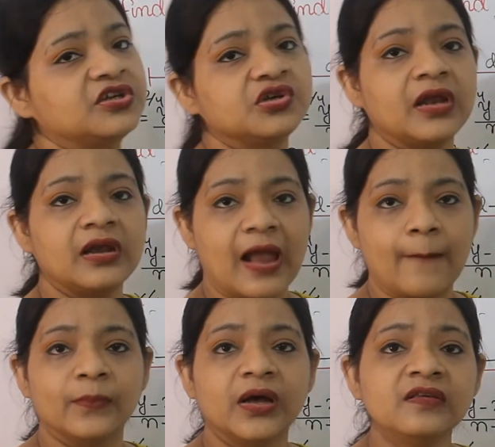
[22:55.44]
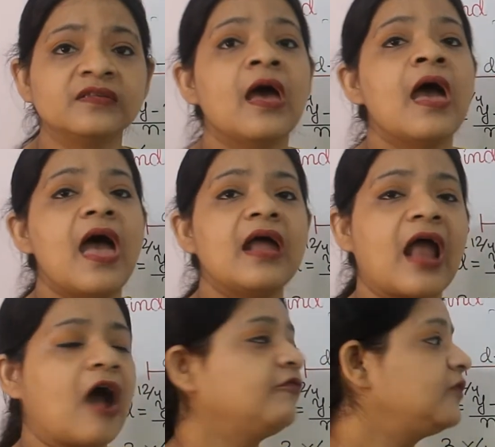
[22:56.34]
rational numbers,
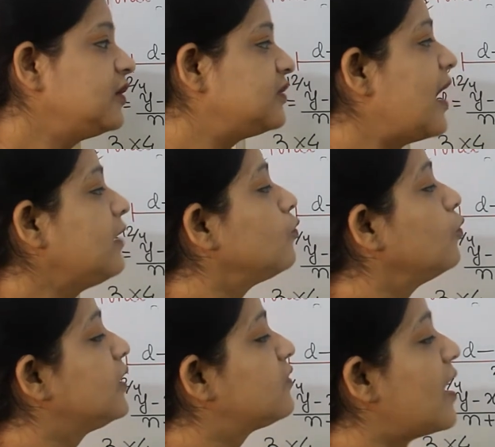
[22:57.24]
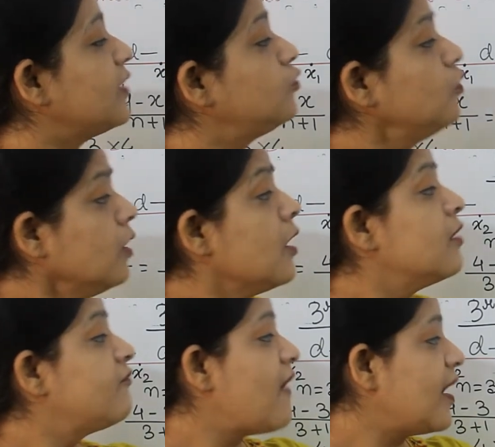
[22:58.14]
and after that we try
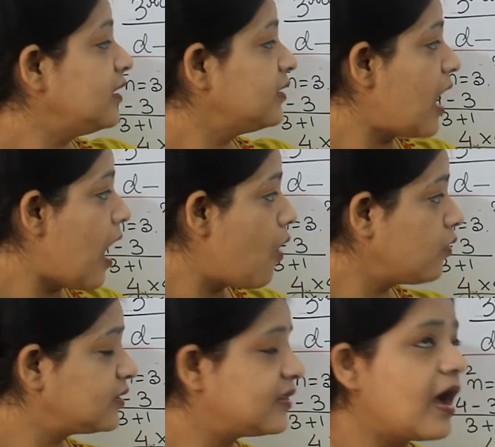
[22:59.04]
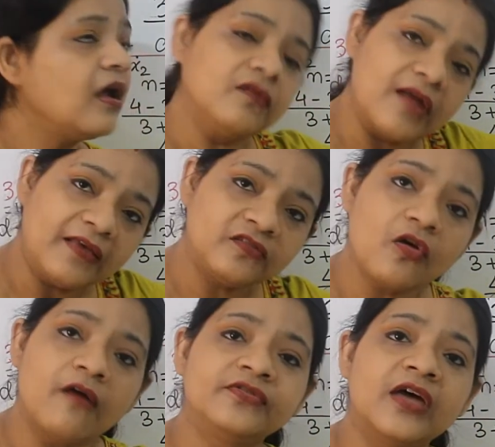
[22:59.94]
to find out the
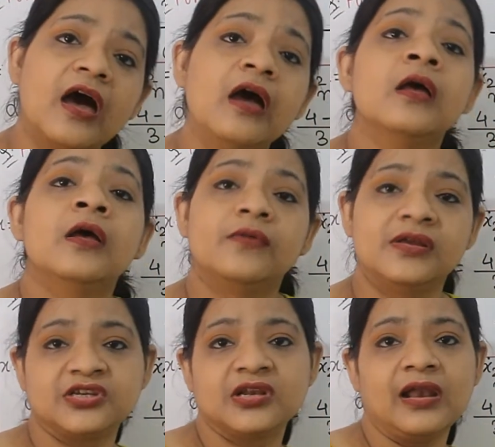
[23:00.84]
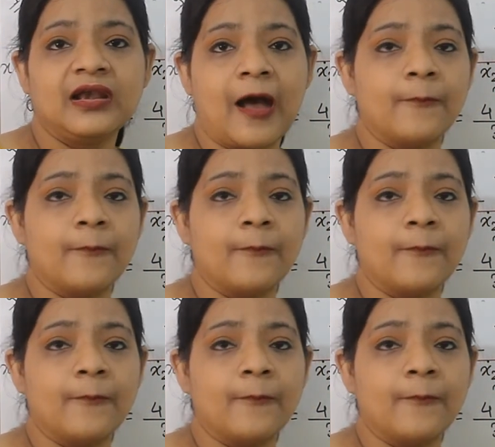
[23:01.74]
rest of the rational